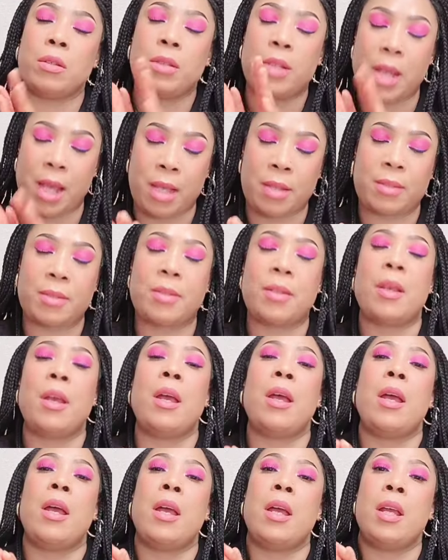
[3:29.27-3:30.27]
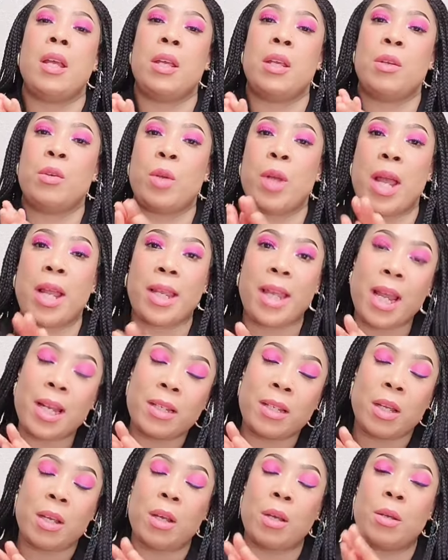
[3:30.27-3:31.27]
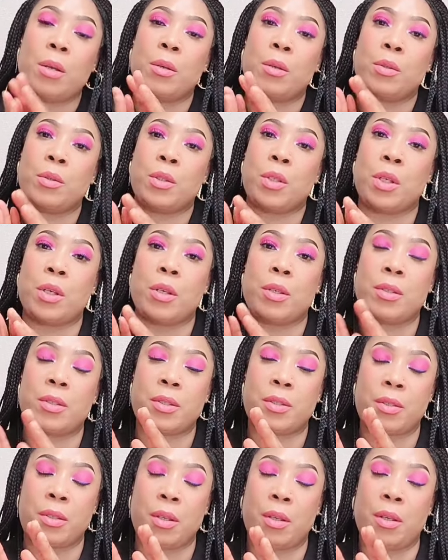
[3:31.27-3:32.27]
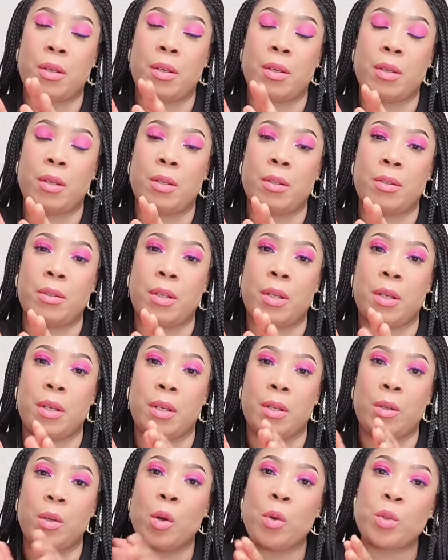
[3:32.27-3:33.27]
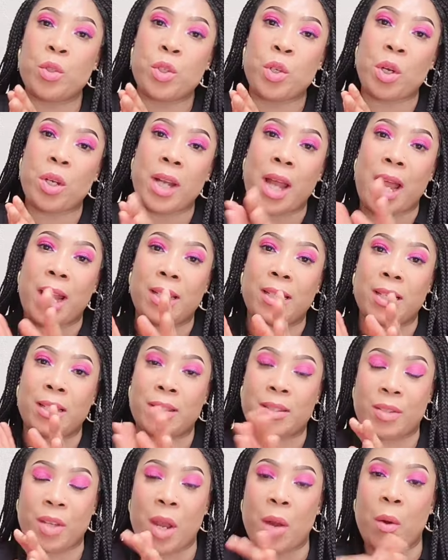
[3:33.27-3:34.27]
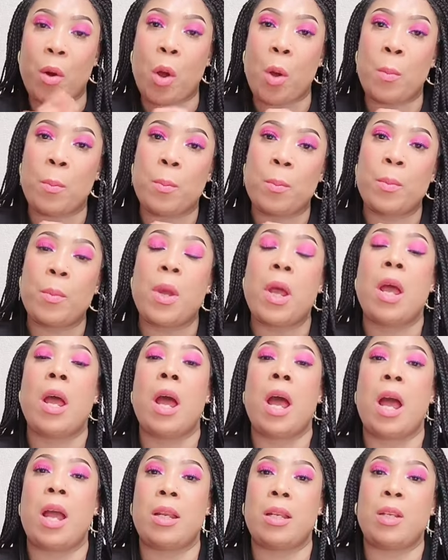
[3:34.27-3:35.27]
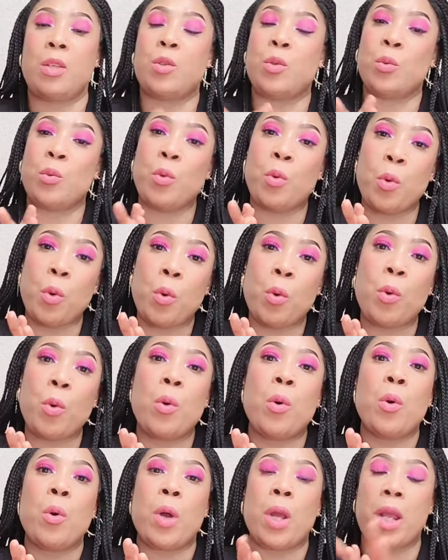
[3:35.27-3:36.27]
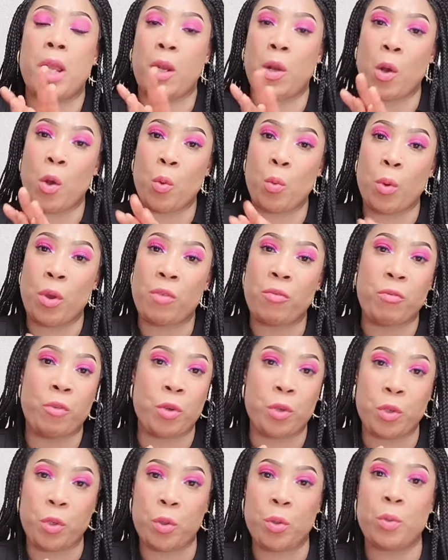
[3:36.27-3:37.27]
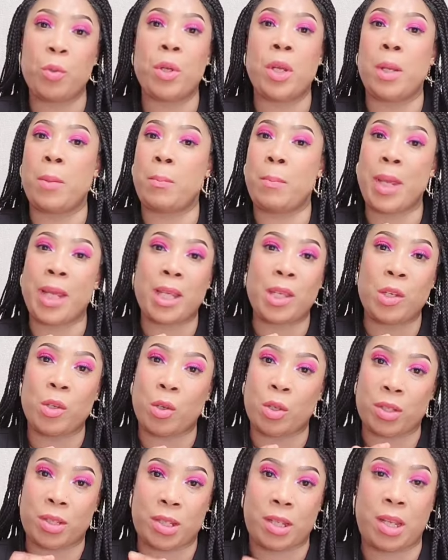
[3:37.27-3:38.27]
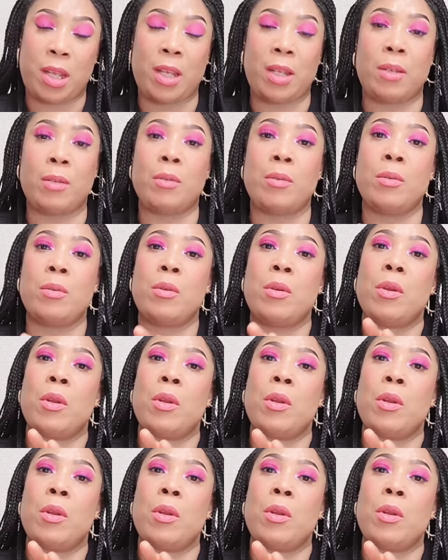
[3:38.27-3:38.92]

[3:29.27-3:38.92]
Yes, you can get the the the the lotion and the serum and it will go a long way for you in making your skin